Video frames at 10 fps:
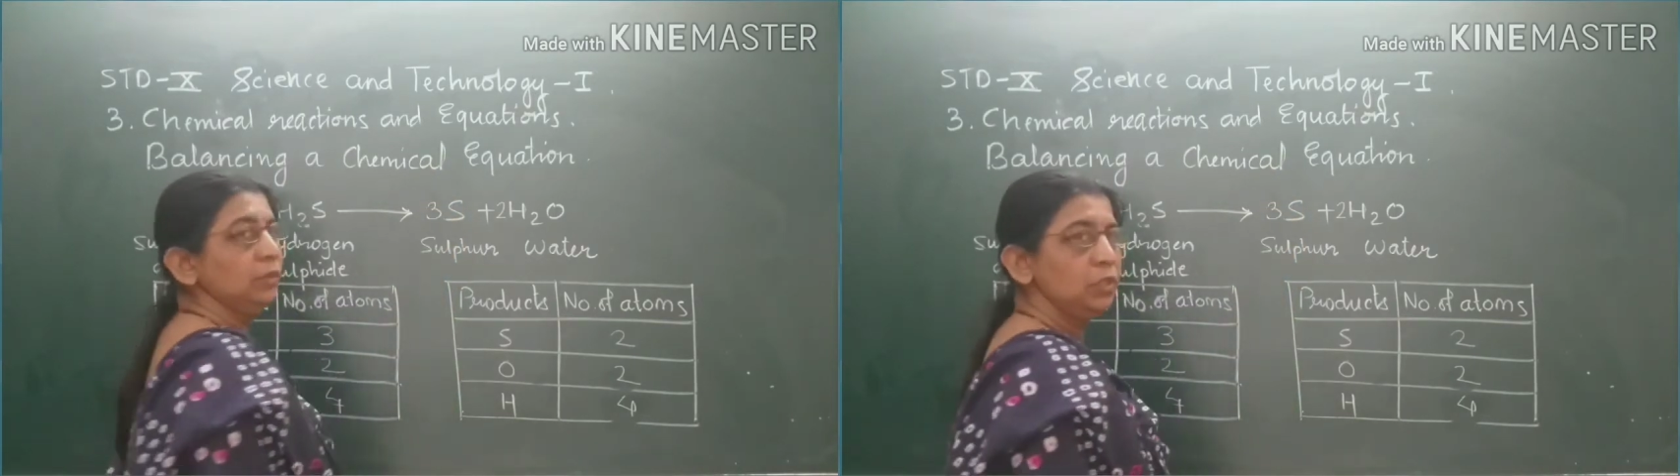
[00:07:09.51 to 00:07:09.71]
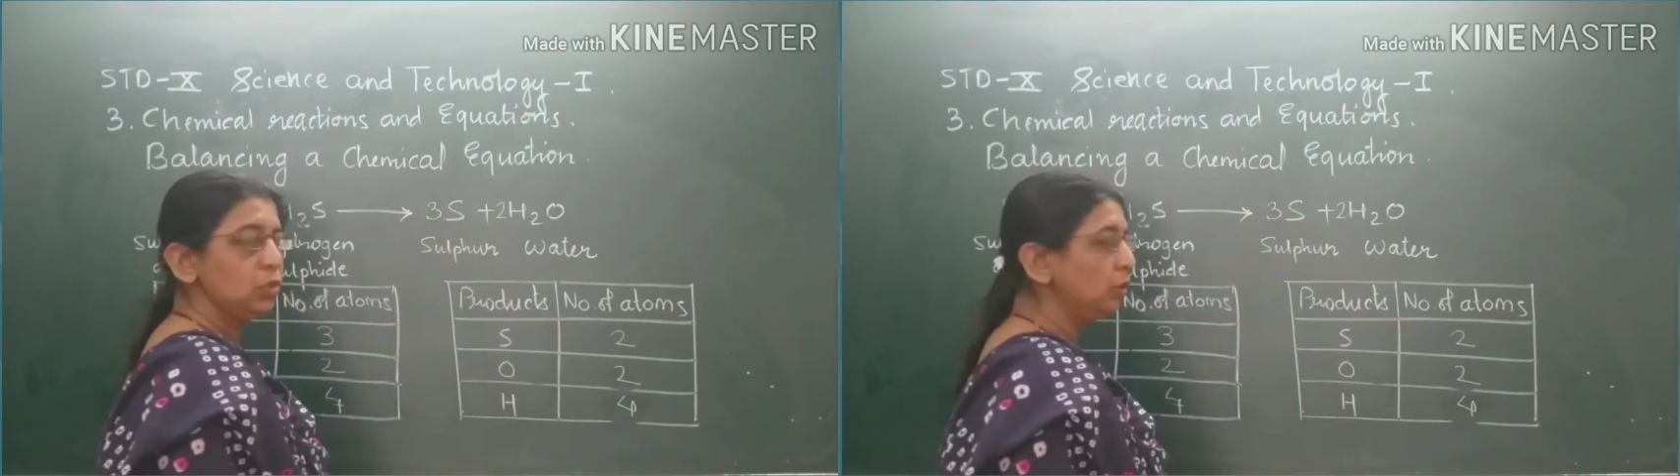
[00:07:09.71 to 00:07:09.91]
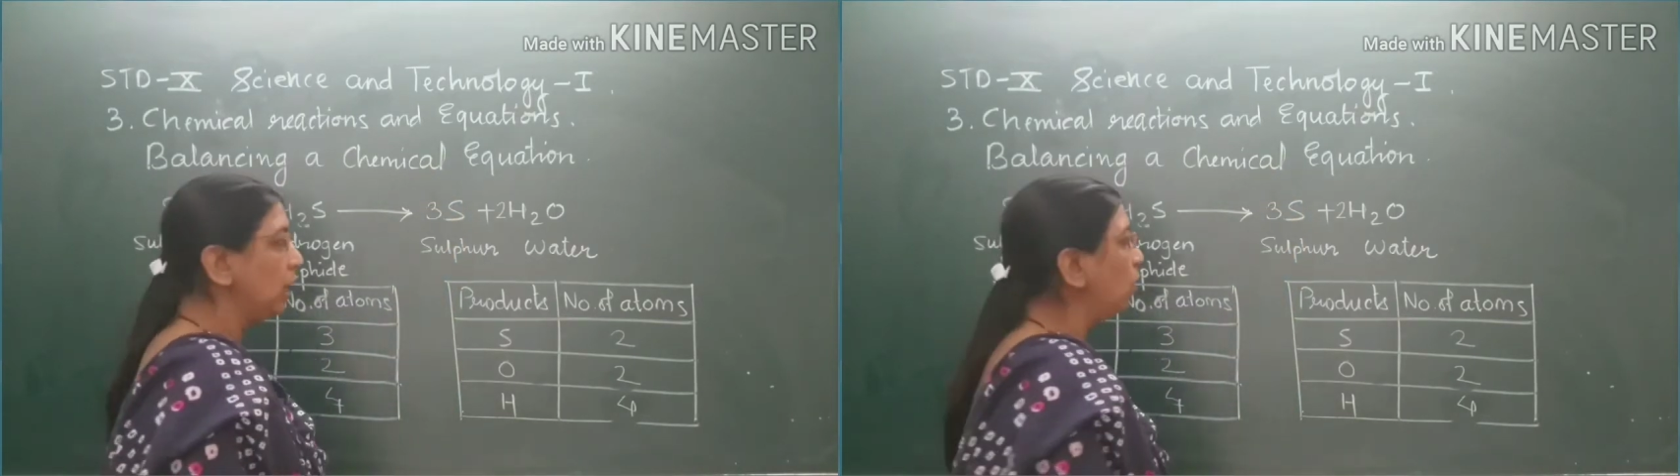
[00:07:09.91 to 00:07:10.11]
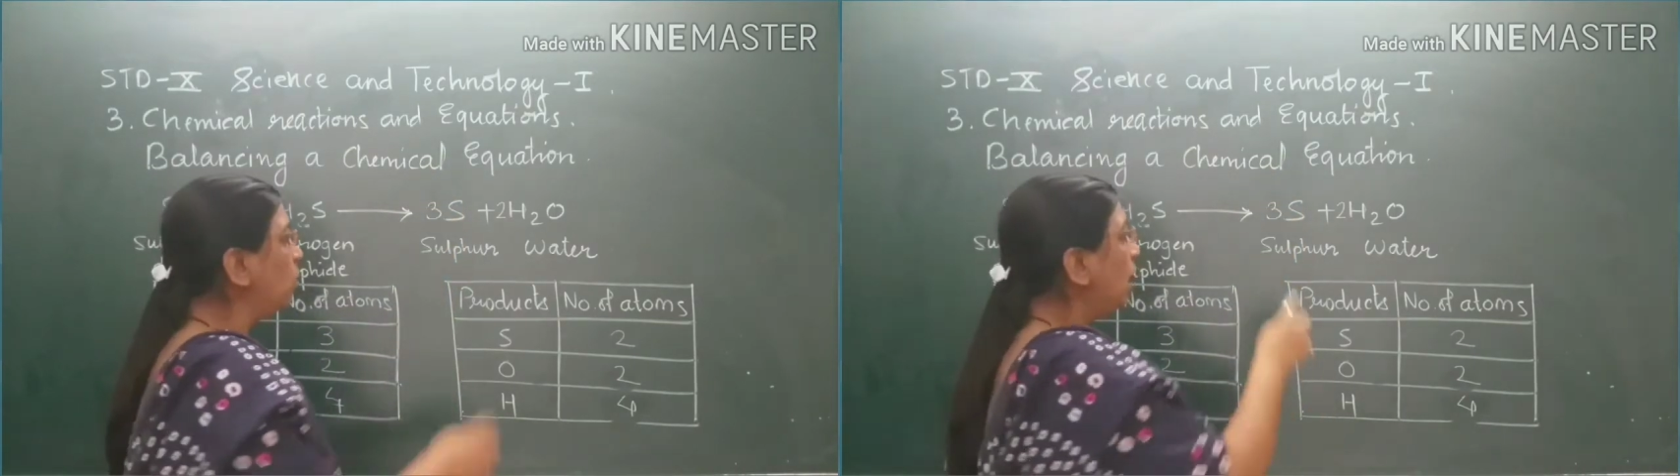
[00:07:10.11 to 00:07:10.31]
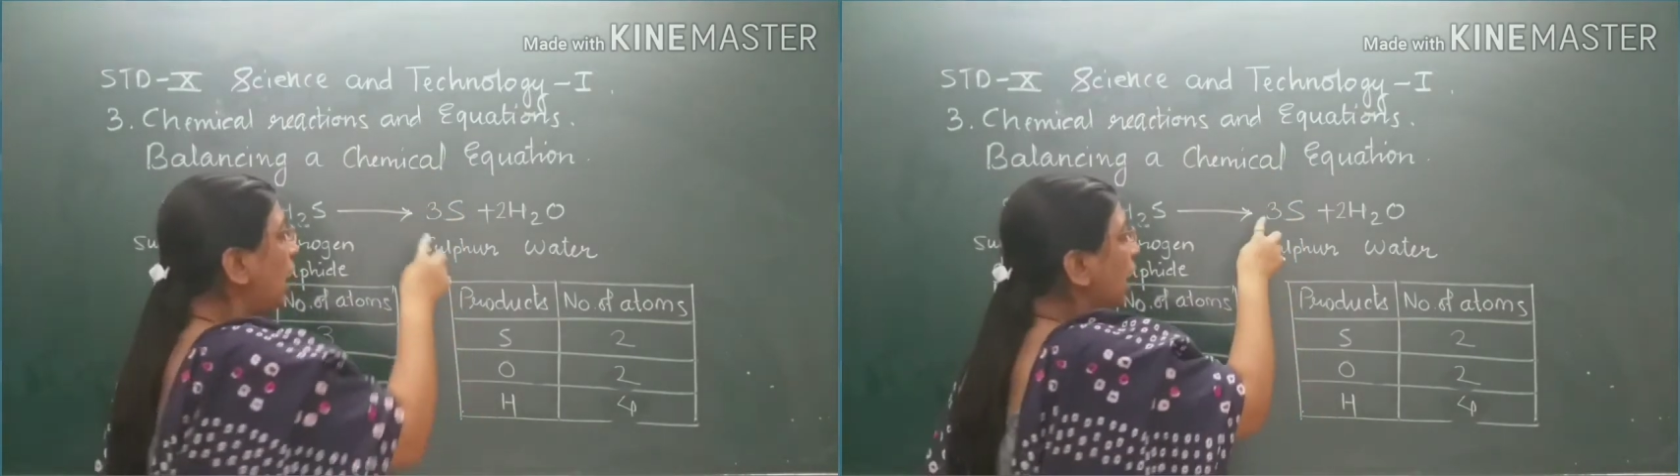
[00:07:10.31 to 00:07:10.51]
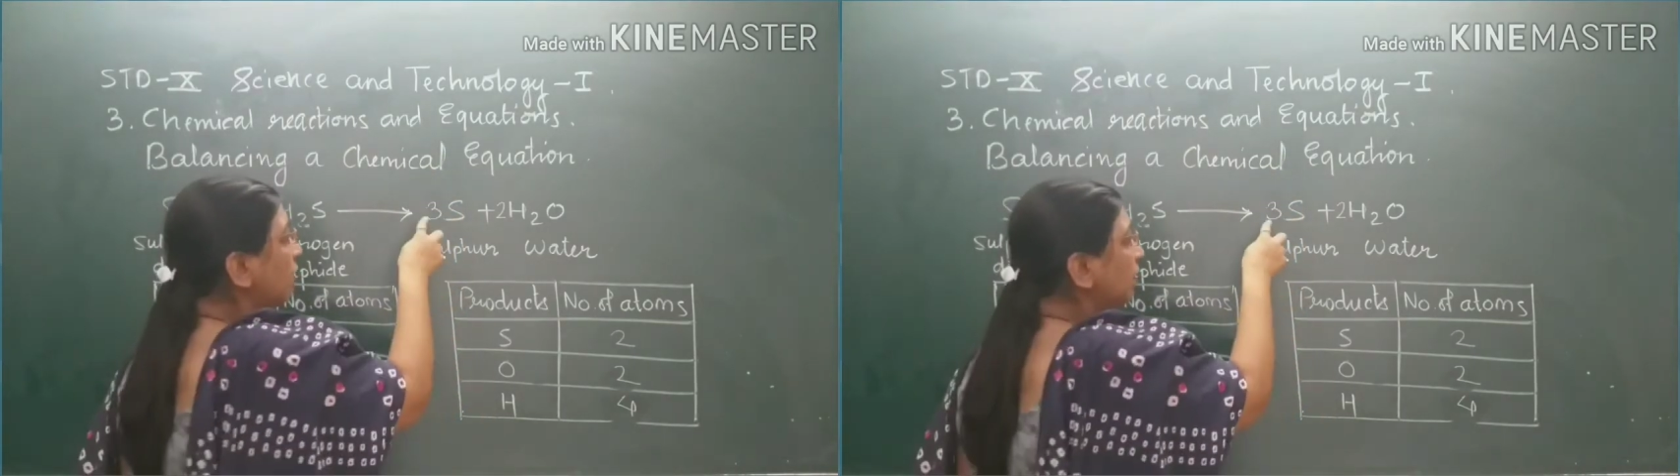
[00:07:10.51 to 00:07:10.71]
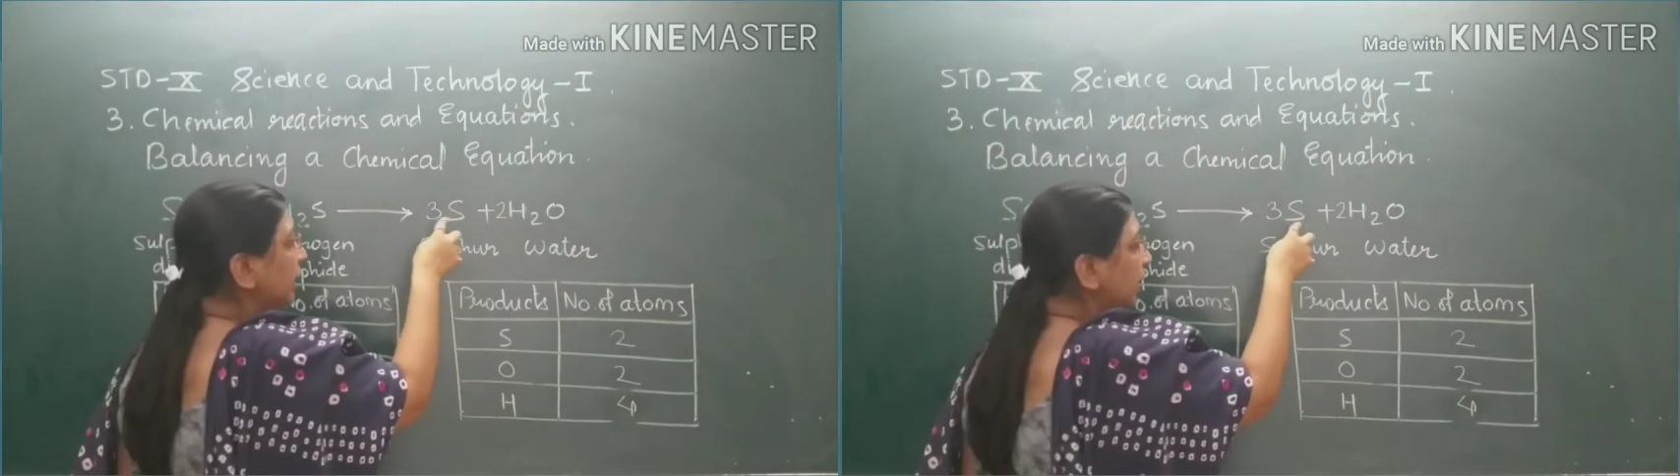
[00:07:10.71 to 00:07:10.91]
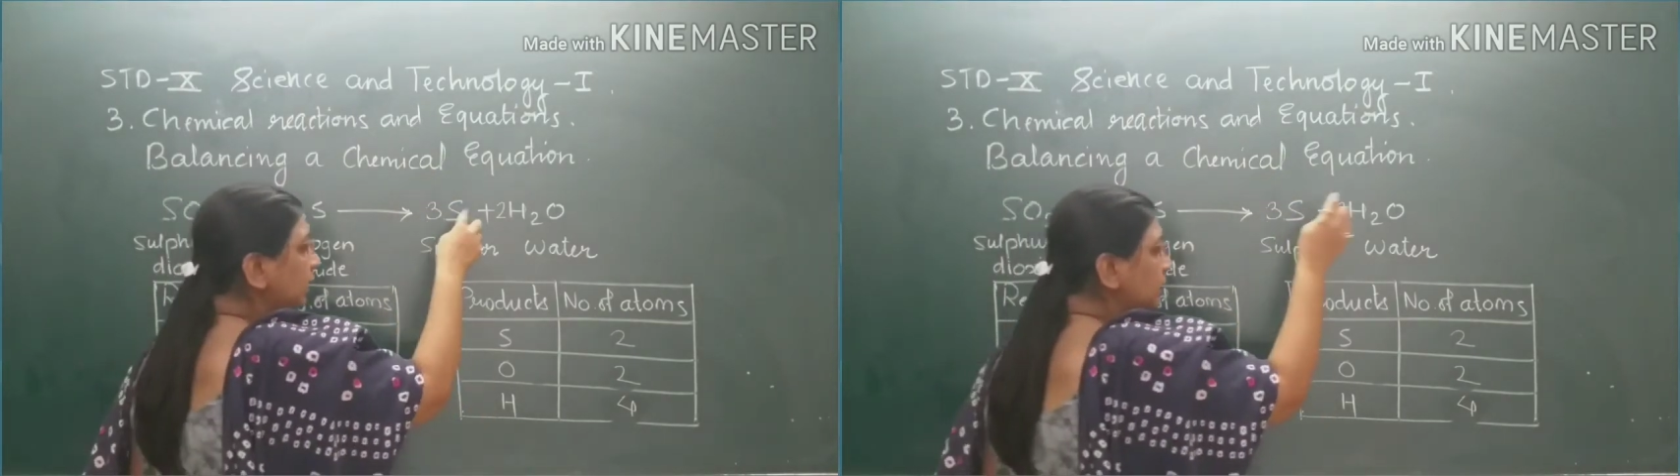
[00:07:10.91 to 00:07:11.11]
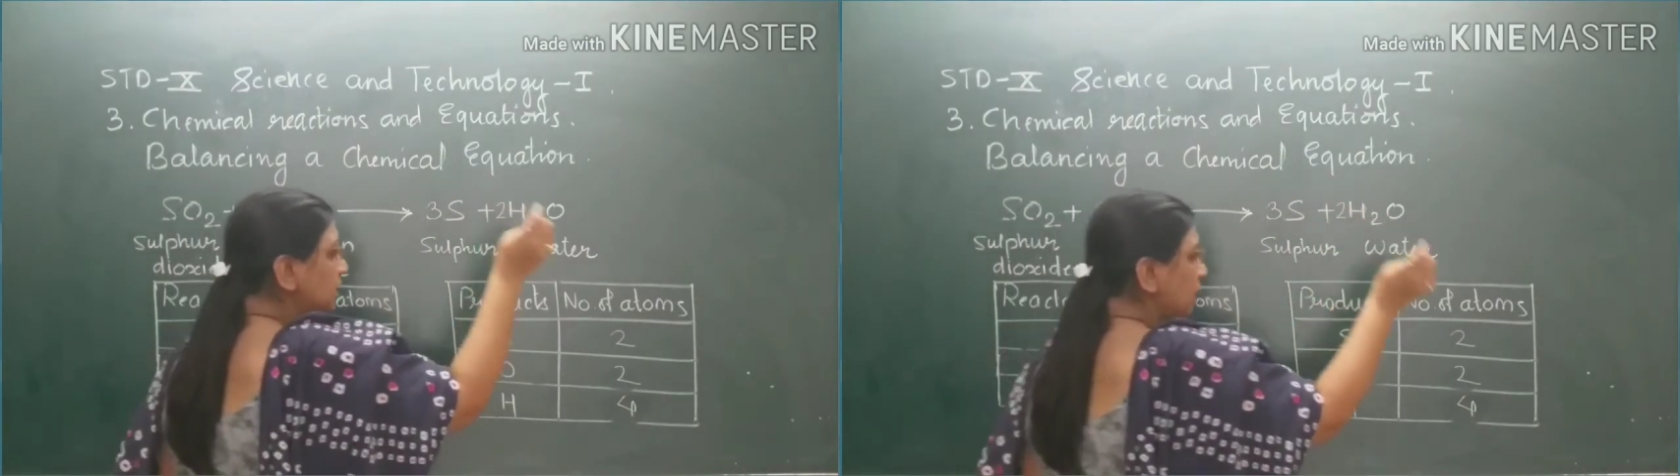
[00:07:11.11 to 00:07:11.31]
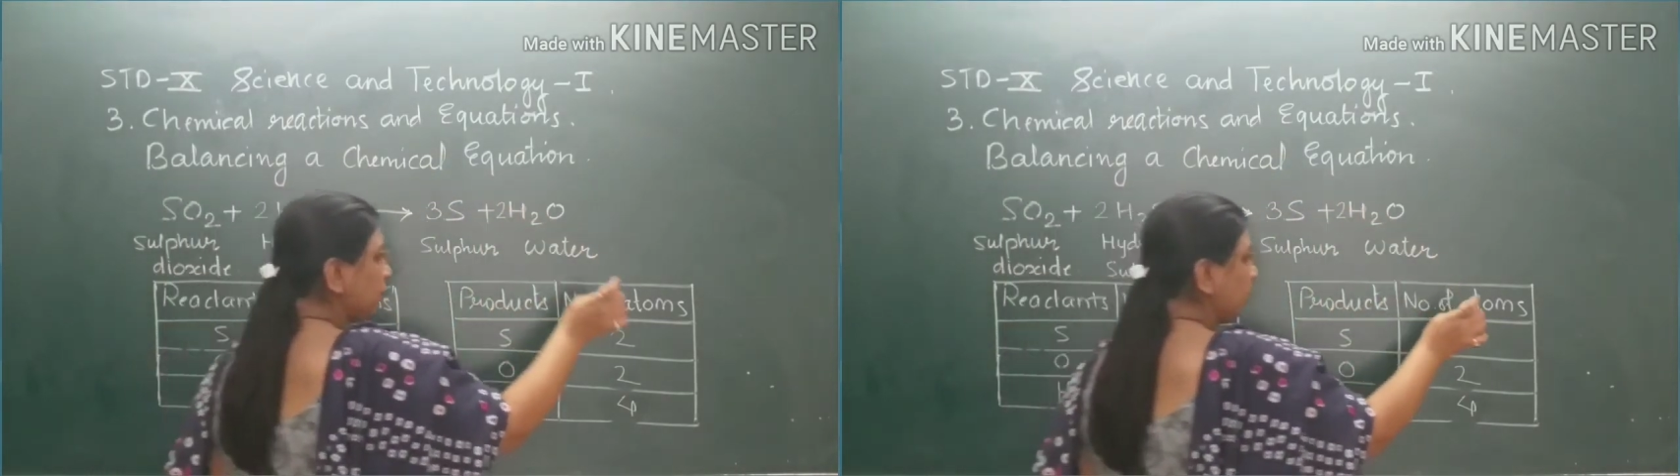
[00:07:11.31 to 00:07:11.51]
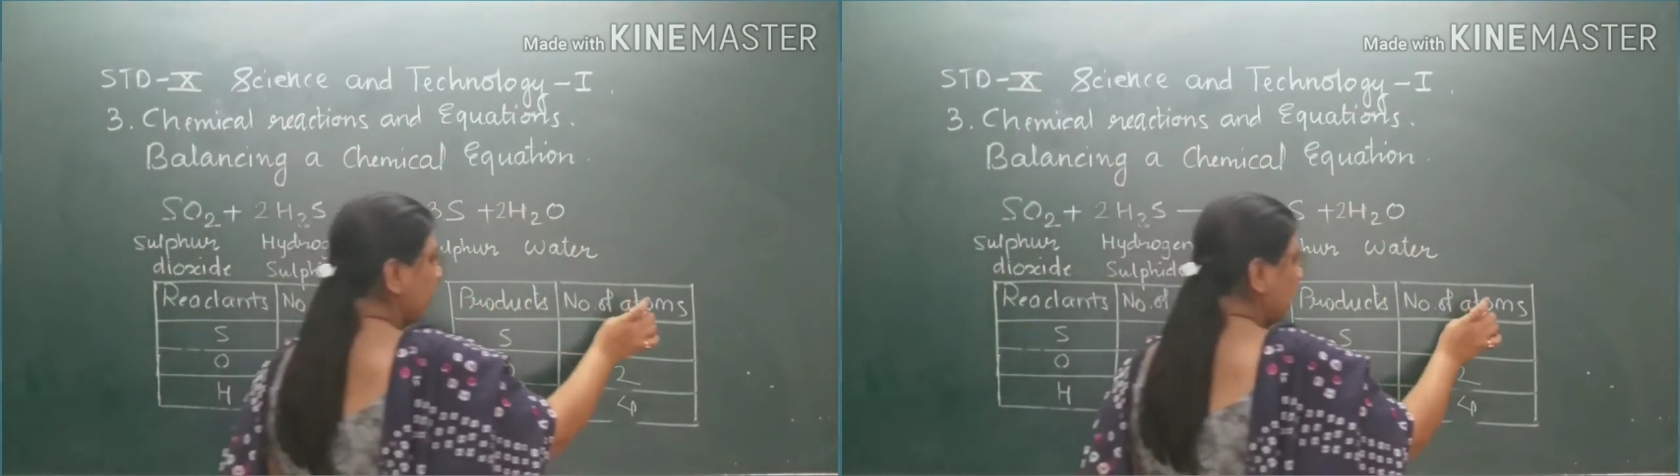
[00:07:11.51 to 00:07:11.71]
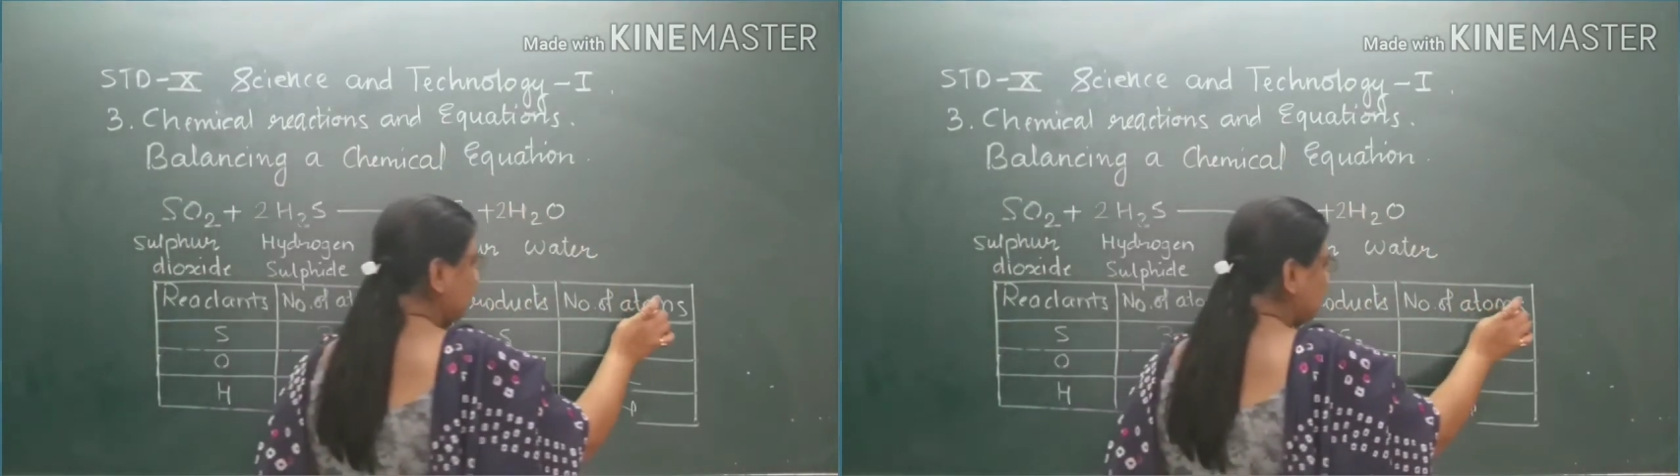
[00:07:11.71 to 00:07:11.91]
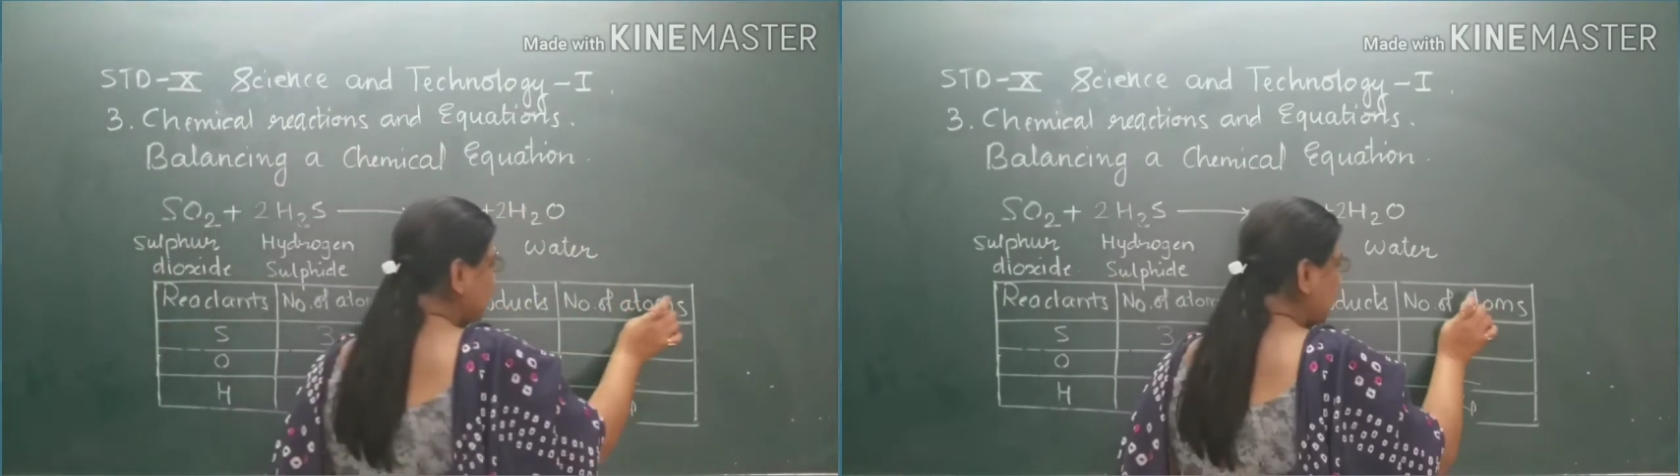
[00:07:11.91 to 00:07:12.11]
So now I will get the sulfur atoms